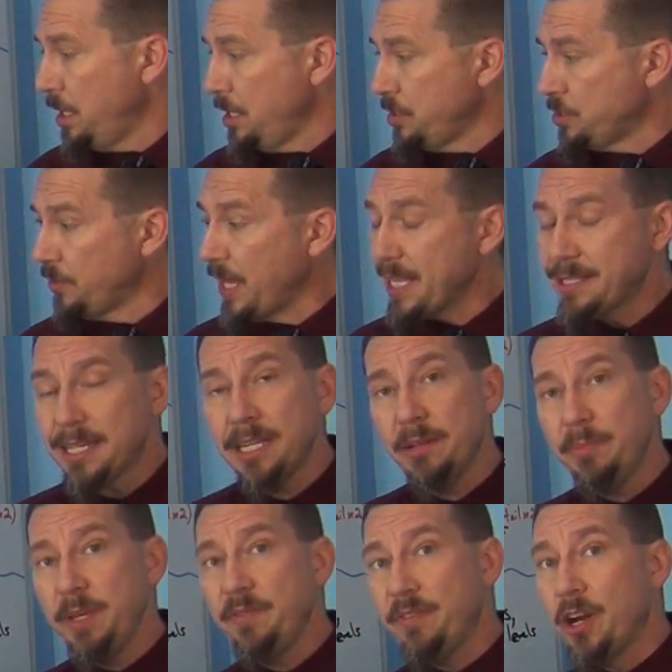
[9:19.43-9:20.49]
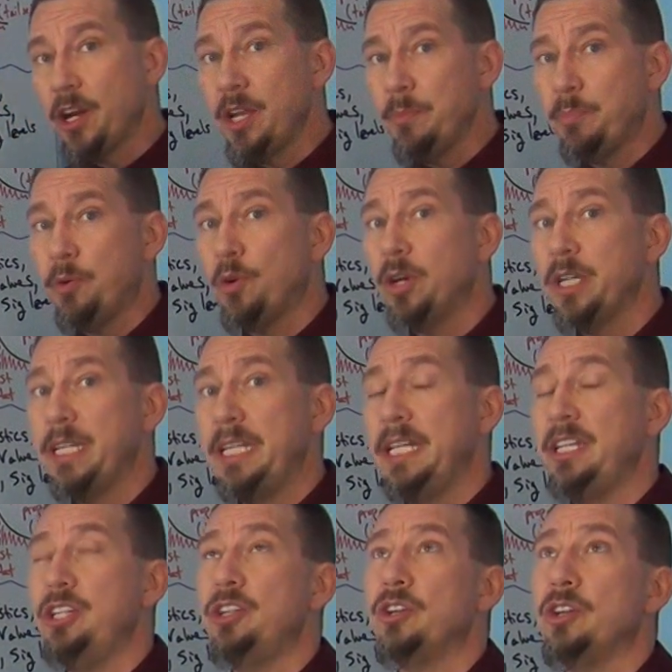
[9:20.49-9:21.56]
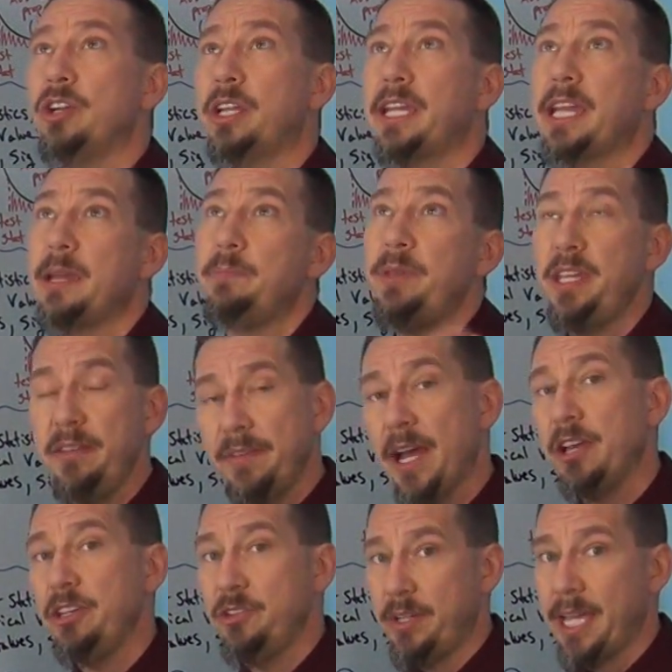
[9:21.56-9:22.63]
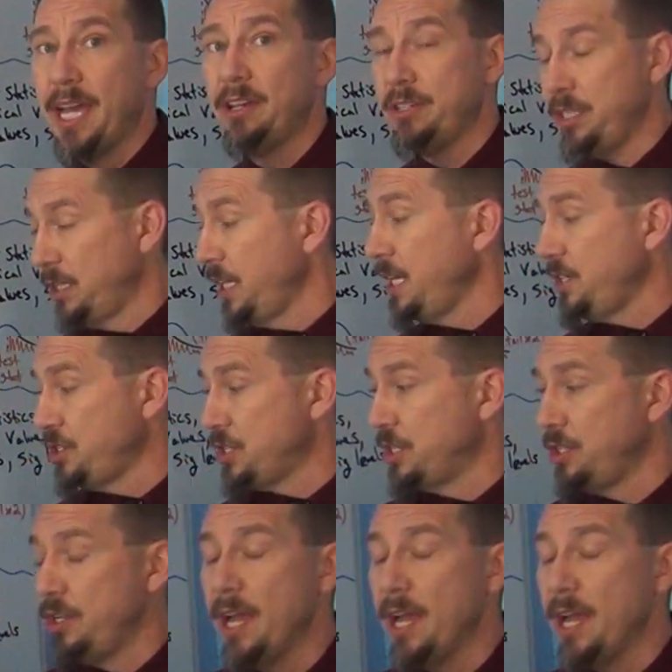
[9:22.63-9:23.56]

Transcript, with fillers: So that's going to be very important in your p-value calculation.